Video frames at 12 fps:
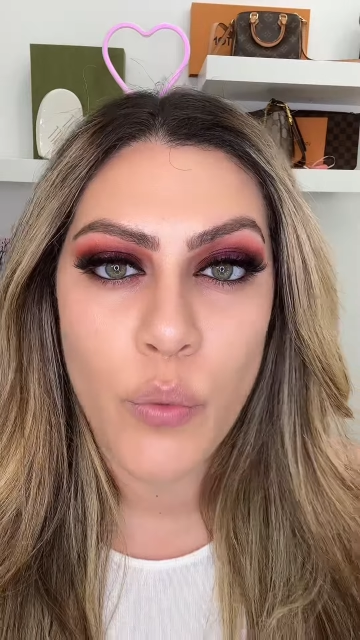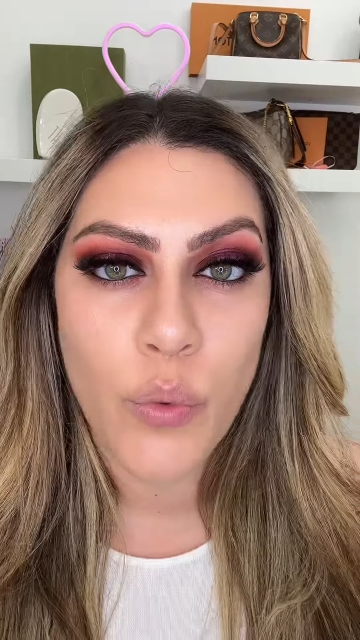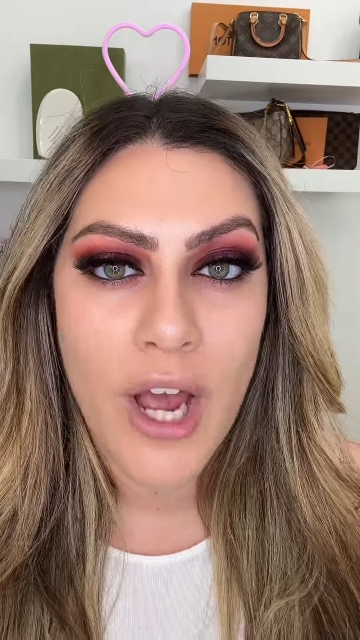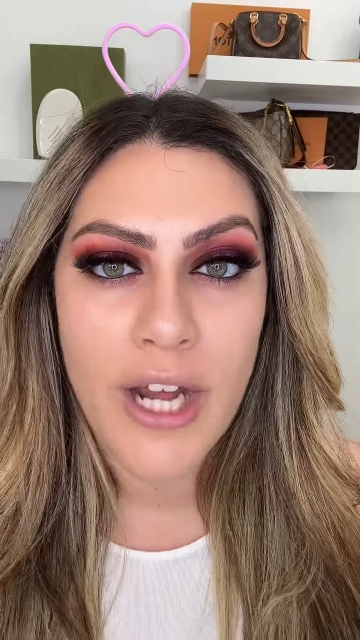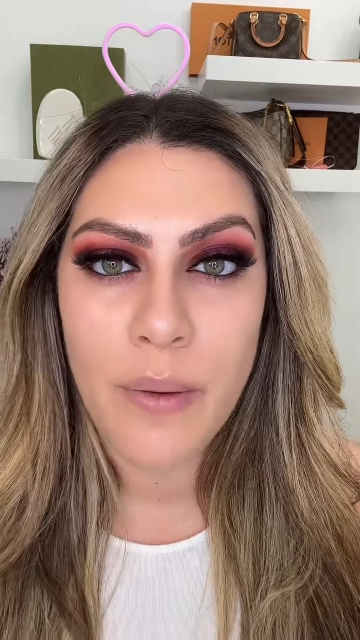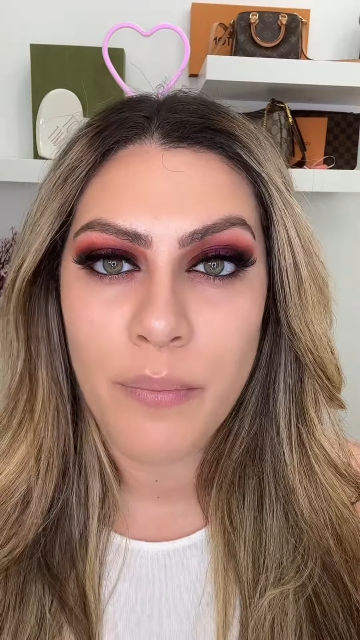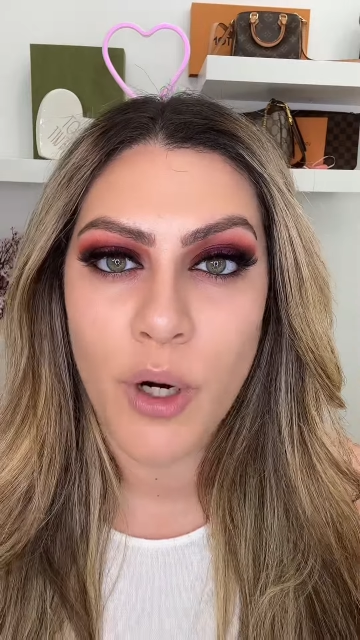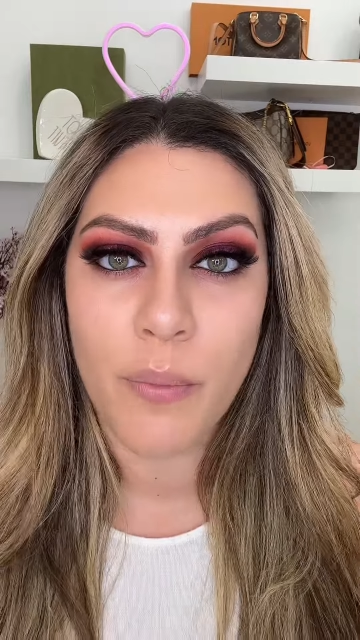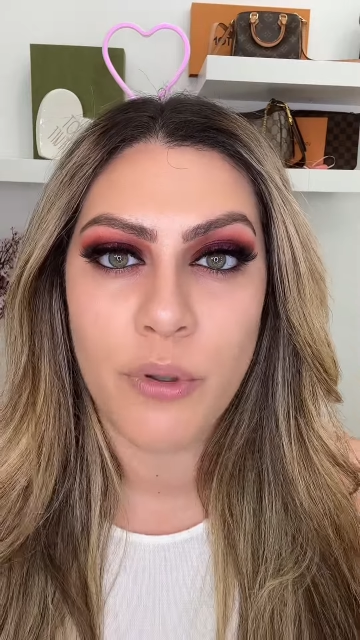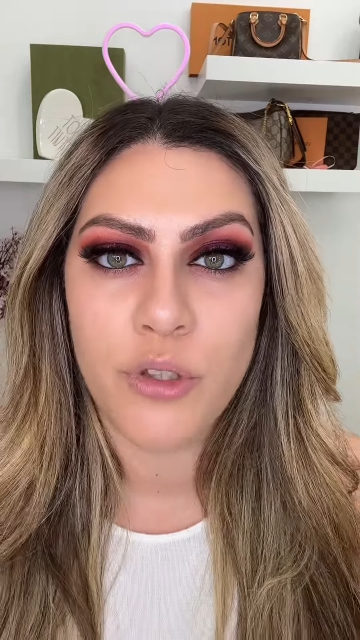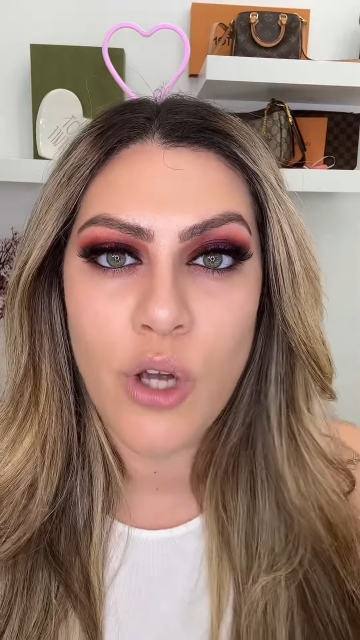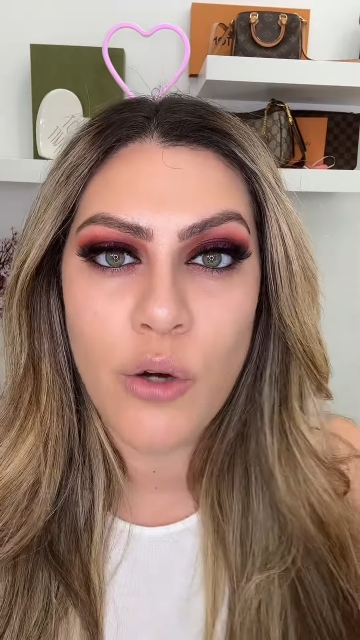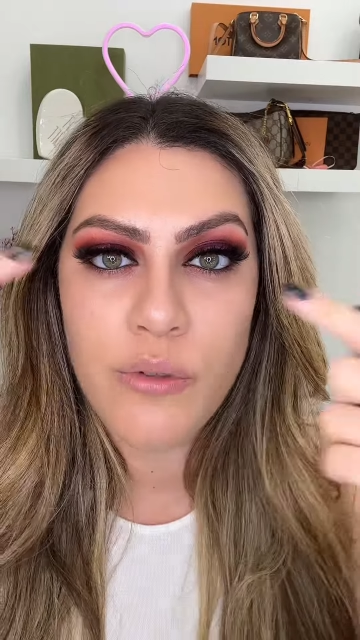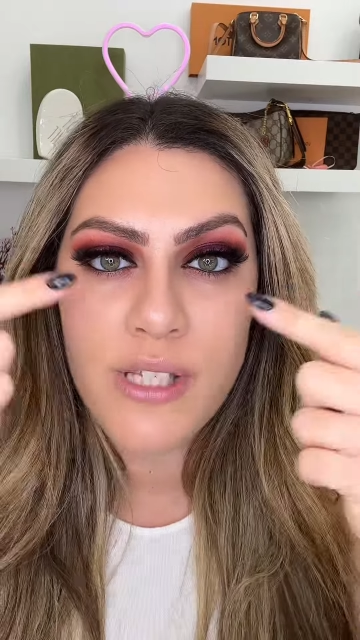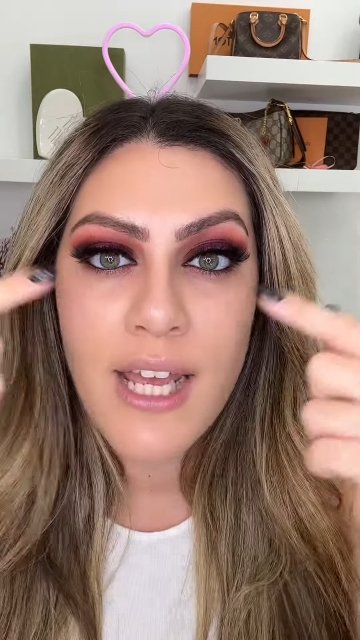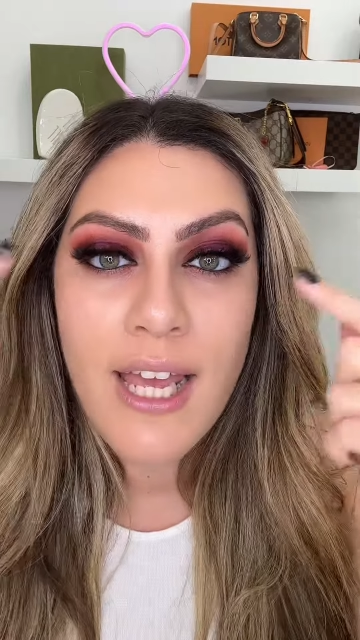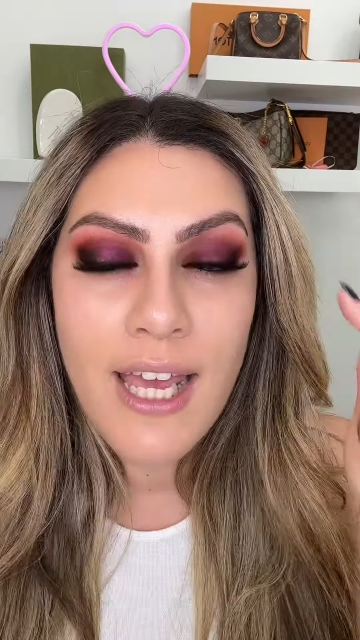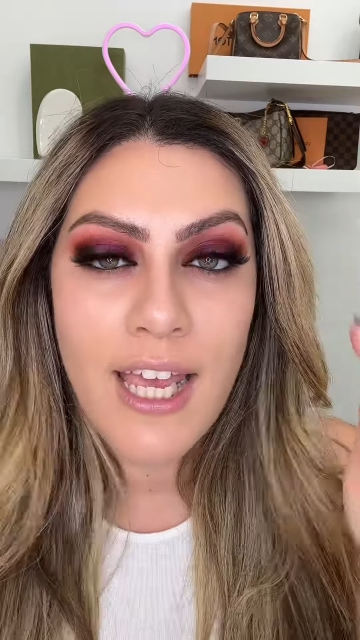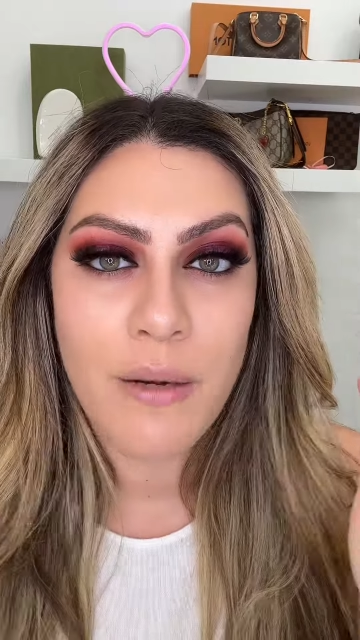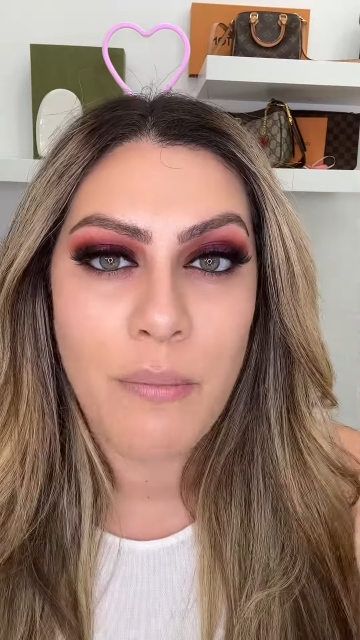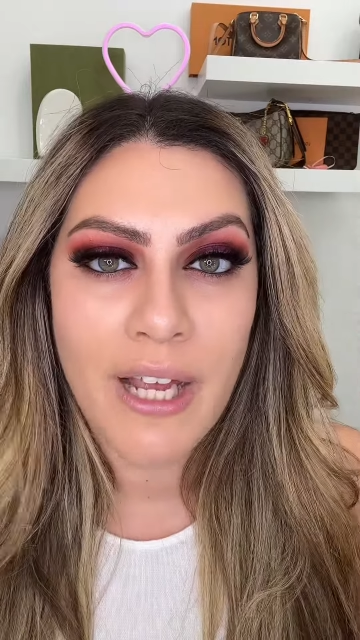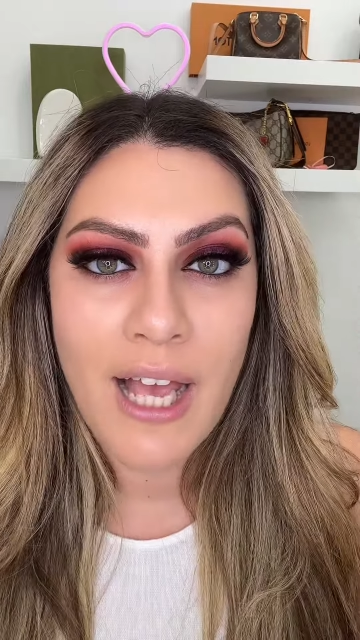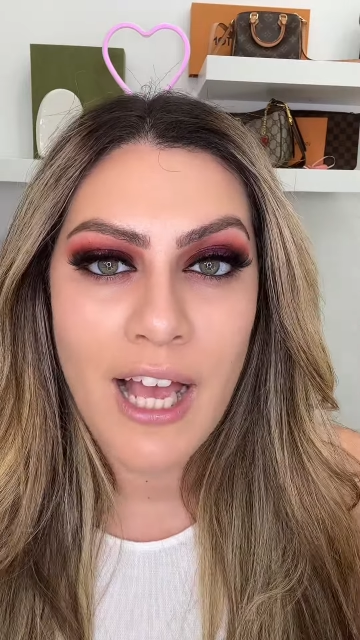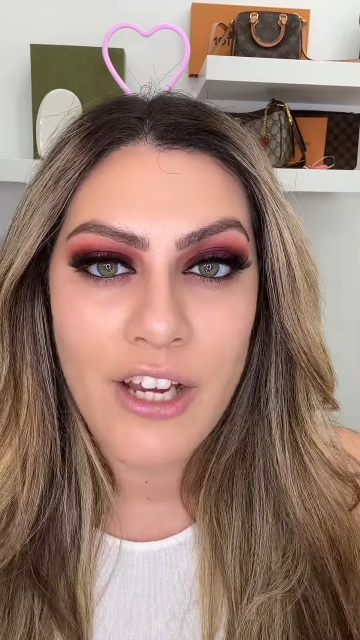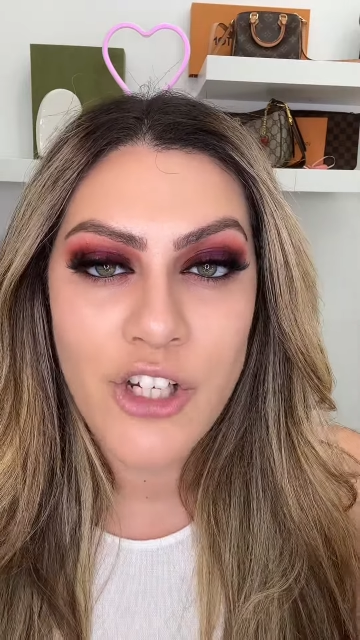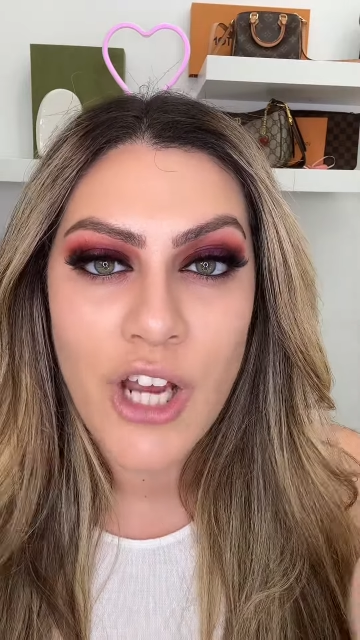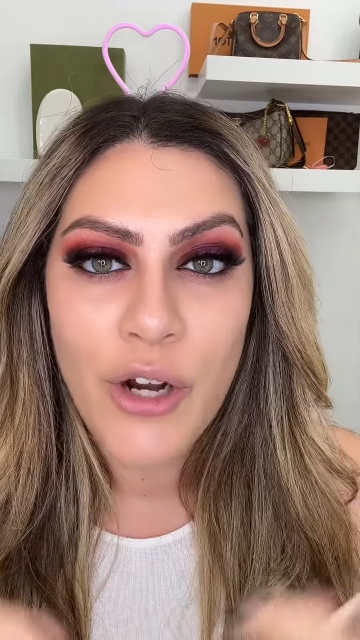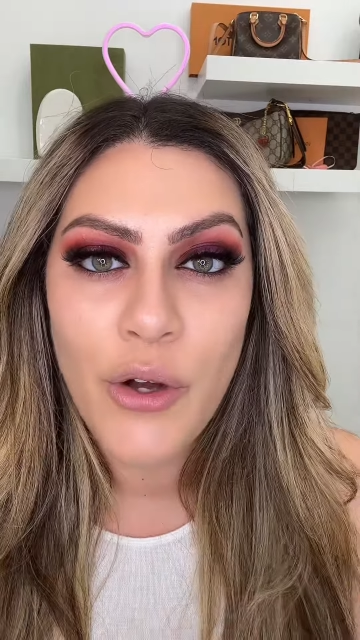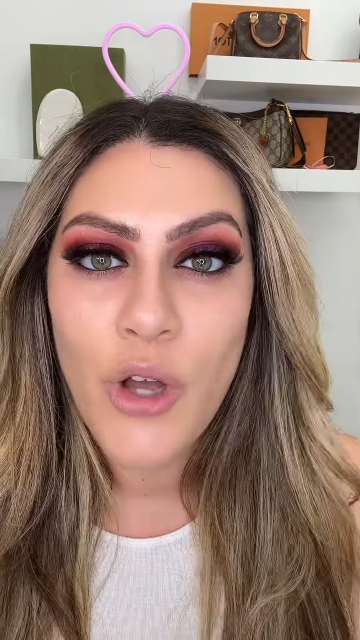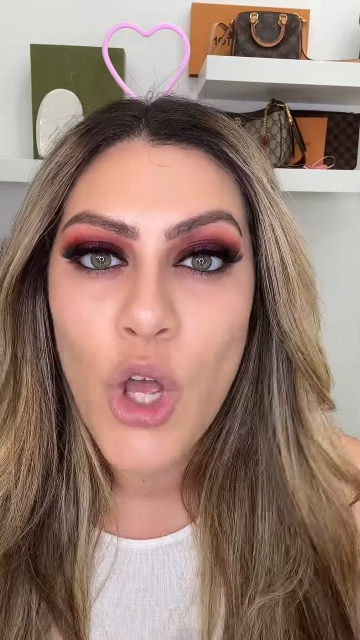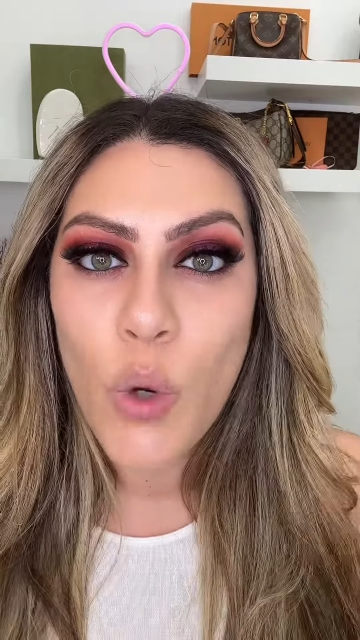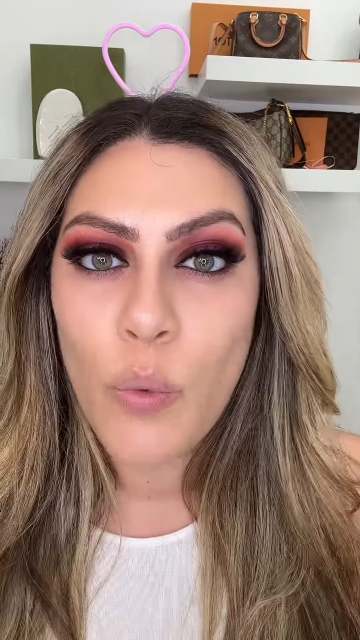red and purple tones in my eyeshadow,